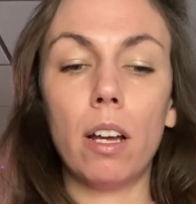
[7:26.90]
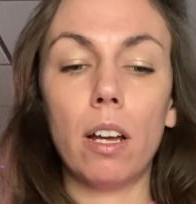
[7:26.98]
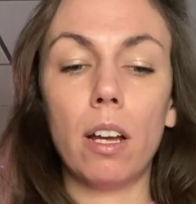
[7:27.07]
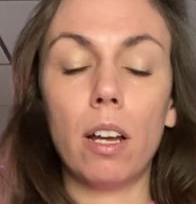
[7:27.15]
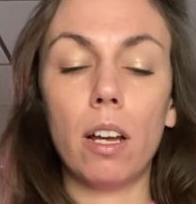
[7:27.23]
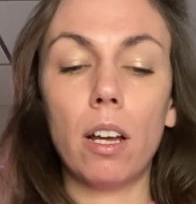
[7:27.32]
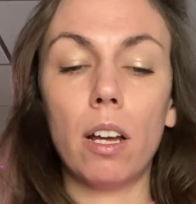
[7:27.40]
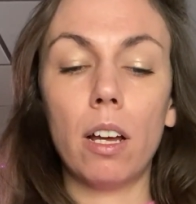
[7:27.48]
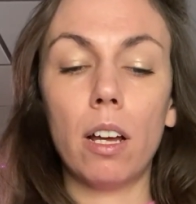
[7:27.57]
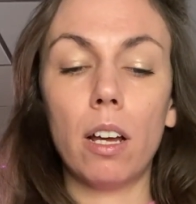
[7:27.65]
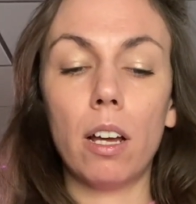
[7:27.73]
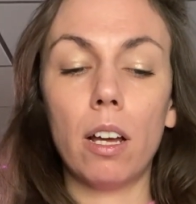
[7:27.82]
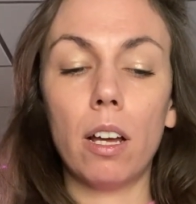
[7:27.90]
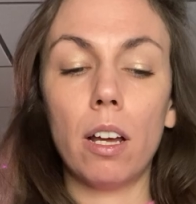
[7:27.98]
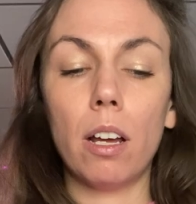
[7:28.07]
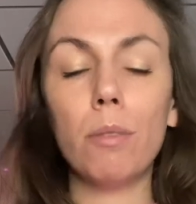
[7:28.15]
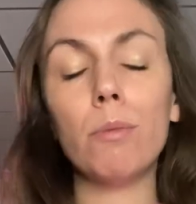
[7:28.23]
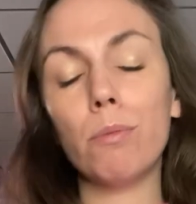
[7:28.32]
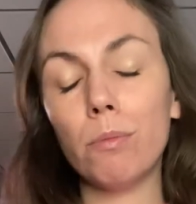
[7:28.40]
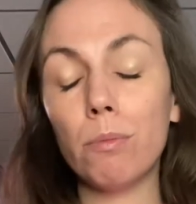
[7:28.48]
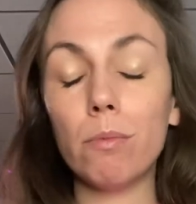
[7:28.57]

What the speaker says: Nothing is said.